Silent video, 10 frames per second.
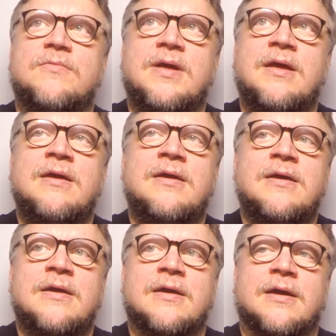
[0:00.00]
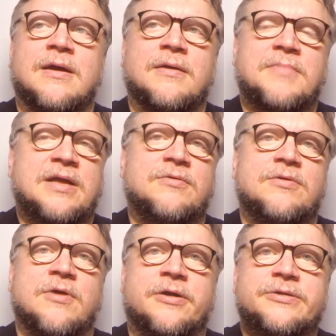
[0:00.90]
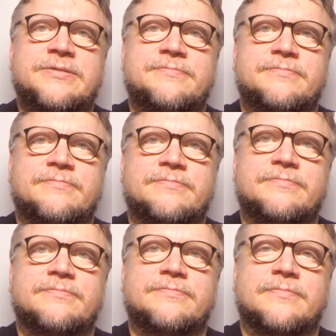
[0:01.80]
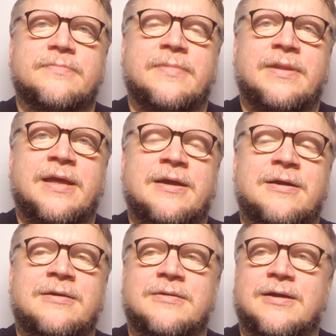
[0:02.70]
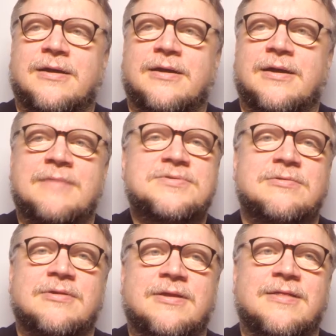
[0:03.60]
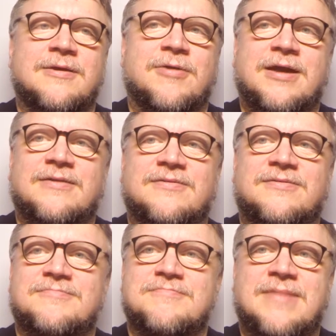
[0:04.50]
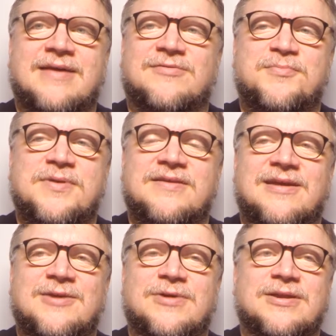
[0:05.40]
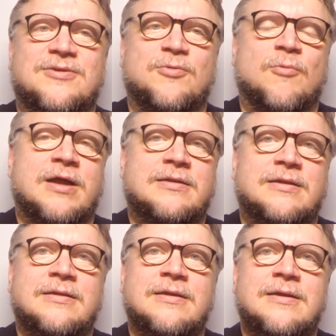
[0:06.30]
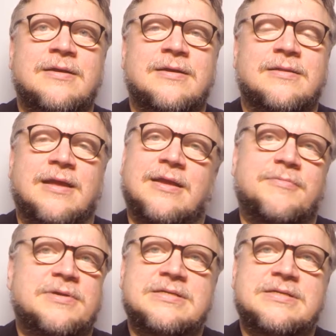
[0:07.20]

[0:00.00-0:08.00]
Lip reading: to be my two daughters. They are absolutely the greatest masterpiece anyone could want, and they never